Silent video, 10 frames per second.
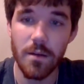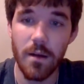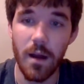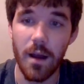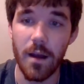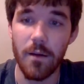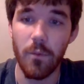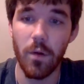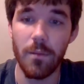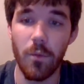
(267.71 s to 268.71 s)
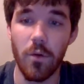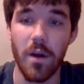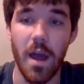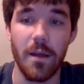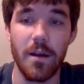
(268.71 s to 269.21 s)
One more
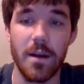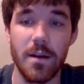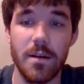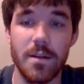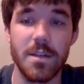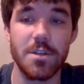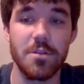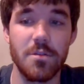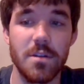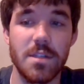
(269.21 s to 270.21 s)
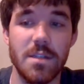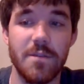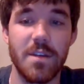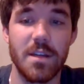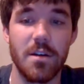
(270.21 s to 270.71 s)
additional
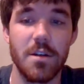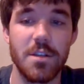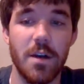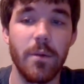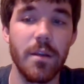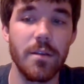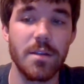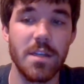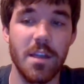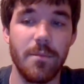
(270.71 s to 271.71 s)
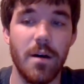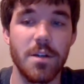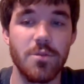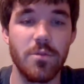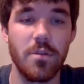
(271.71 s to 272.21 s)
assistive technology that wasn't listed in the
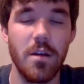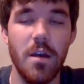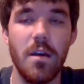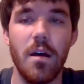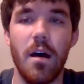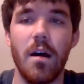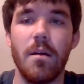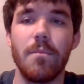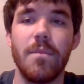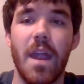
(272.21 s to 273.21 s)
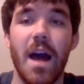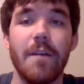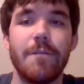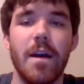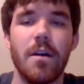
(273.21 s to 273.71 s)
module that
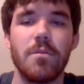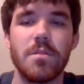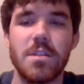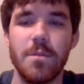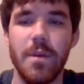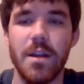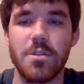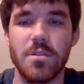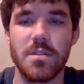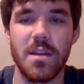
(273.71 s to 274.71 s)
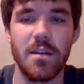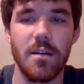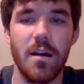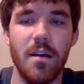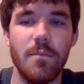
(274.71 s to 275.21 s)
I found to be
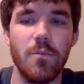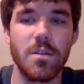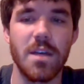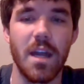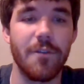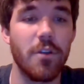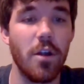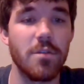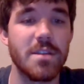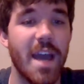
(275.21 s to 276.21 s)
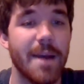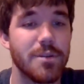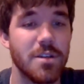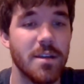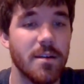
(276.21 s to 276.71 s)
interesting was kind of closed
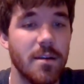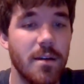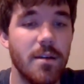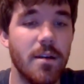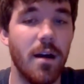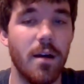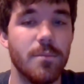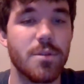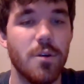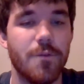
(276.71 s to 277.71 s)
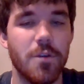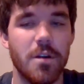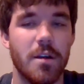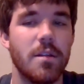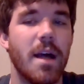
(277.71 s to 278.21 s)
captioning. So if you're
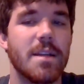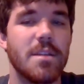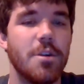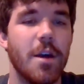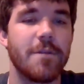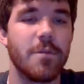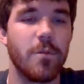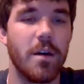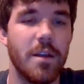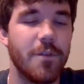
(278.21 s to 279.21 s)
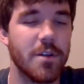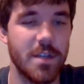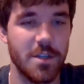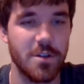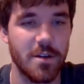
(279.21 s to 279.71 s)
in a class that you have to, if you're a
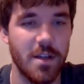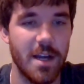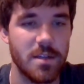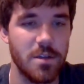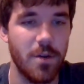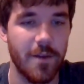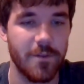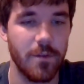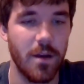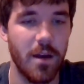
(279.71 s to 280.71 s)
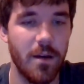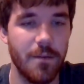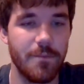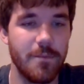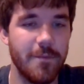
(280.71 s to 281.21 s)
teacher in a class and you have
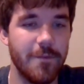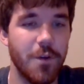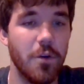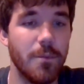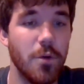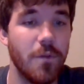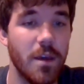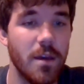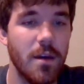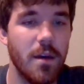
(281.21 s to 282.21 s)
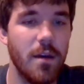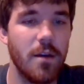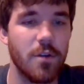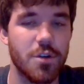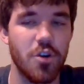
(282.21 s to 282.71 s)
to view a movie
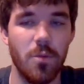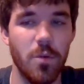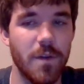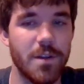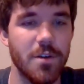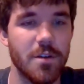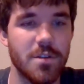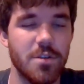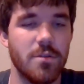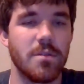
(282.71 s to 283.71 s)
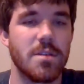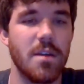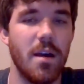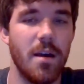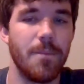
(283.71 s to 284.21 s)
or show a movie to your students,
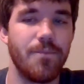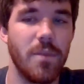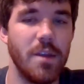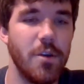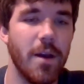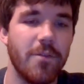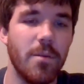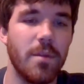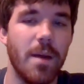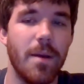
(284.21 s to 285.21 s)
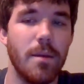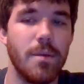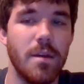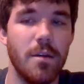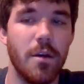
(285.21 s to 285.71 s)
and you have someone that might
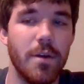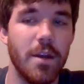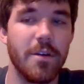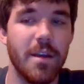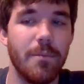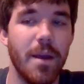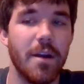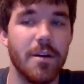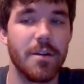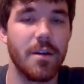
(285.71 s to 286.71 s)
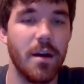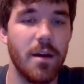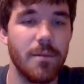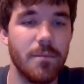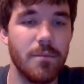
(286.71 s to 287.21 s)
be, hearing impaired,
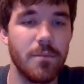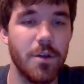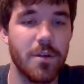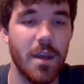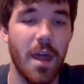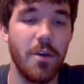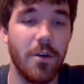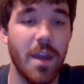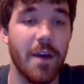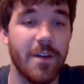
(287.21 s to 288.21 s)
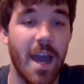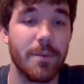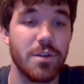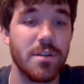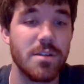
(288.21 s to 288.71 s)
you can have
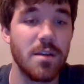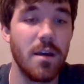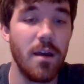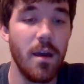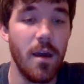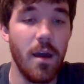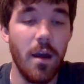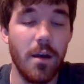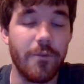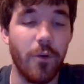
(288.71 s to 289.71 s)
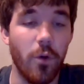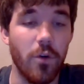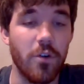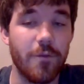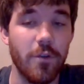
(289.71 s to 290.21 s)
captions
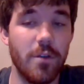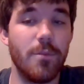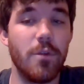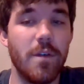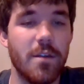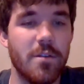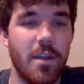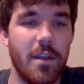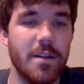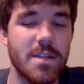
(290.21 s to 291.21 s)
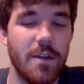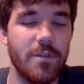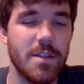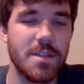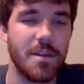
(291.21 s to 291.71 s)
for the movie so that instead of
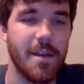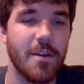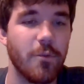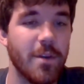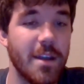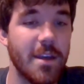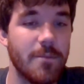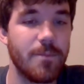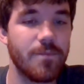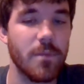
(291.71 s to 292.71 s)
listening, they can read it.